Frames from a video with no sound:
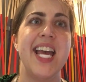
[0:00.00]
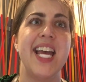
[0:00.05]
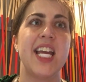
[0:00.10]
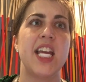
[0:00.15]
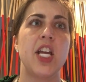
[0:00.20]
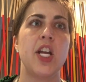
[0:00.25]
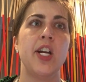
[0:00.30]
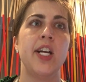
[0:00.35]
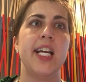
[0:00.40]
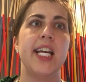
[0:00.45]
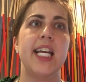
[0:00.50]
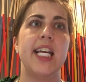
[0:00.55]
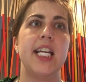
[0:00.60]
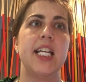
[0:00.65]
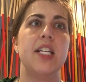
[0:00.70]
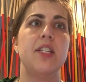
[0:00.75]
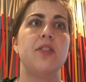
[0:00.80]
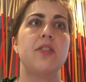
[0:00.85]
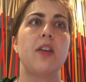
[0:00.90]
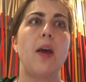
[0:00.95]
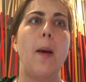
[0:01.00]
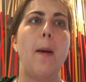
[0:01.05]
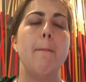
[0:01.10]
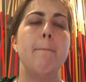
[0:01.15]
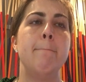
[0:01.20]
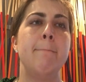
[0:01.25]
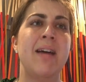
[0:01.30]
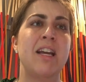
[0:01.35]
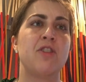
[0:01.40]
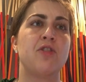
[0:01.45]
Here is
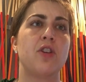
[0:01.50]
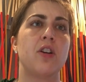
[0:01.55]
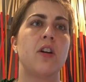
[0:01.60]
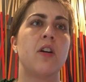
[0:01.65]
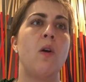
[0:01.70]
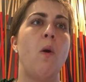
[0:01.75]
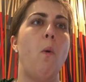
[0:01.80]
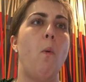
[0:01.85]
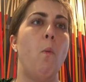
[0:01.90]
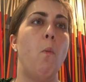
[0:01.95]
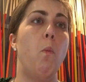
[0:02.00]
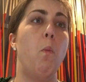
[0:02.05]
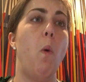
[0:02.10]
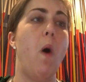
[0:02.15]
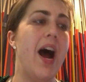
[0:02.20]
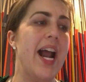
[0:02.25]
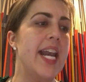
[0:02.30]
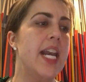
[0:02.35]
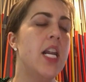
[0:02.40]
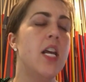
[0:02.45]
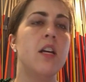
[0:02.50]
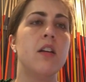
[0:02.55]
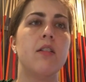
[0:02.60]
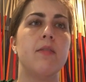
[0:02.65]
measure 1,